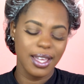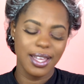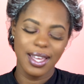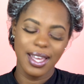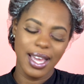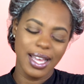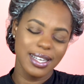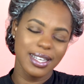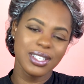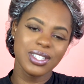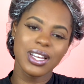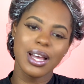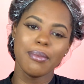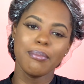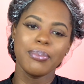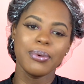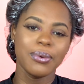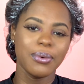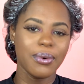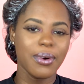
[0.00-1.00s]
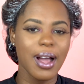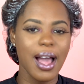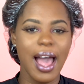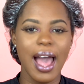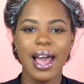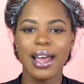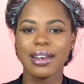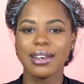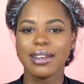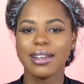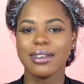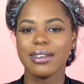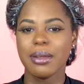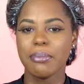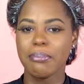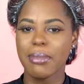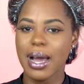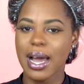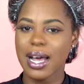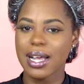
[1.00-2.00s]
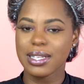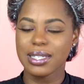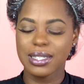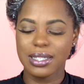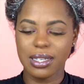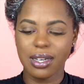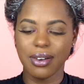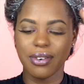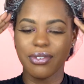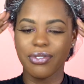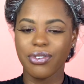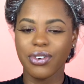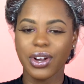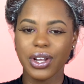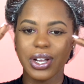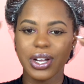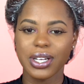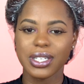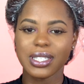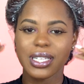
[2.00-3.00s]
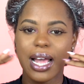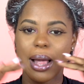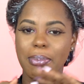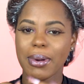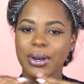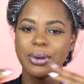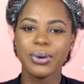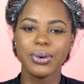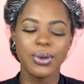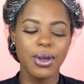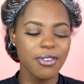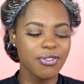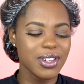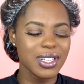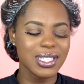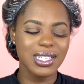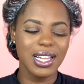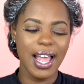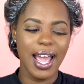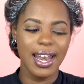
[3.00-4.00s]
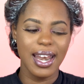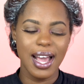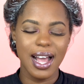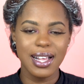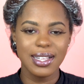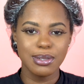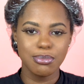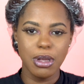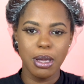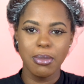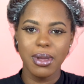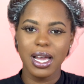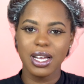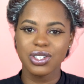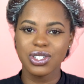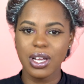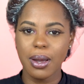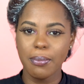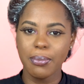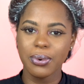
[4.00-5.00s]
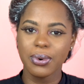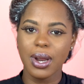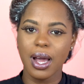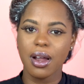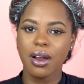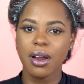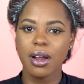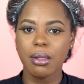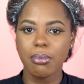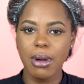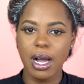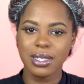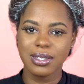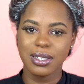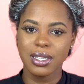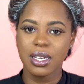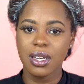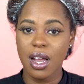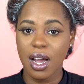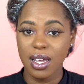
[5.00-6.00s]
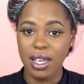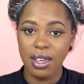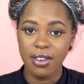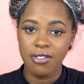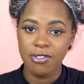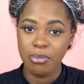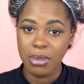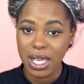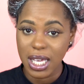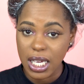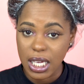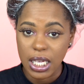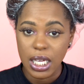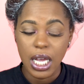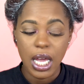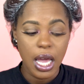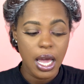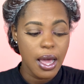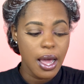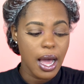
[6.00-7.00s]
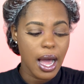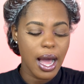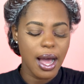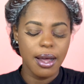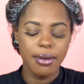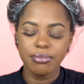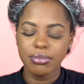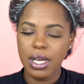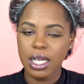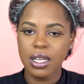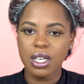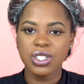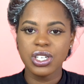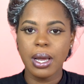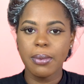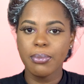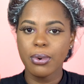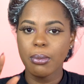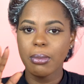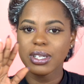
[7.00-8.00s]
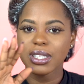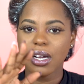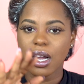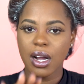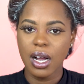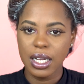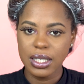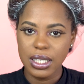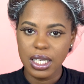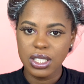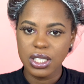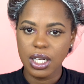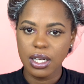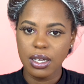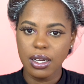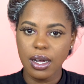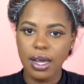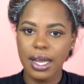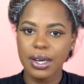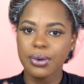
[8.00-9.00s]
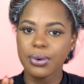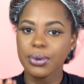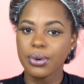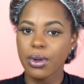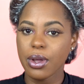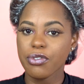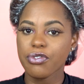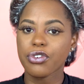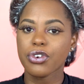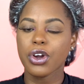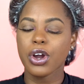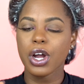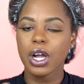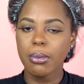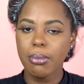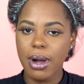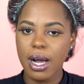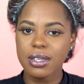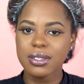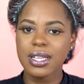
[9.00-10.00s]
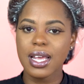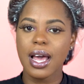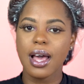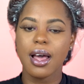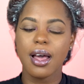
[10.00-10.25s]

get the shampoo and the mask for your scalp. I don't know if this line has maybe a shampoo that Curlbox did not give me, not a shampoo but a conditioner. I don't know if Curlbox